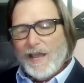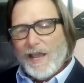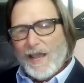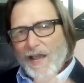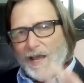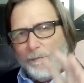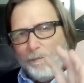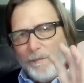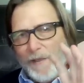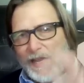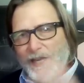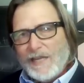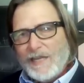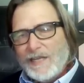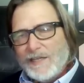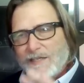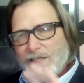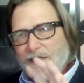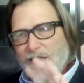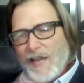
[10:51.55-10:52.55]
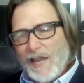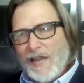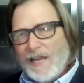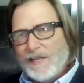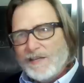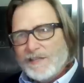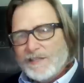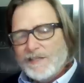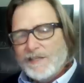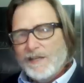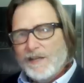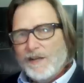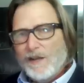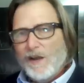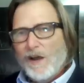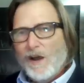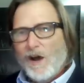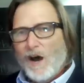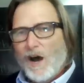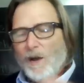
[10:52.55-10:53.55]
and make his case
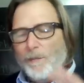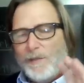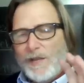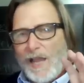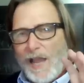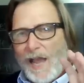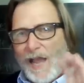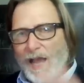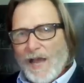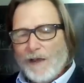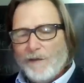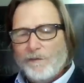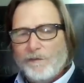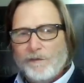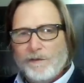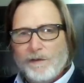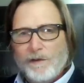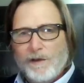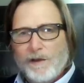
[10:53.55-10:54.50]
on behalf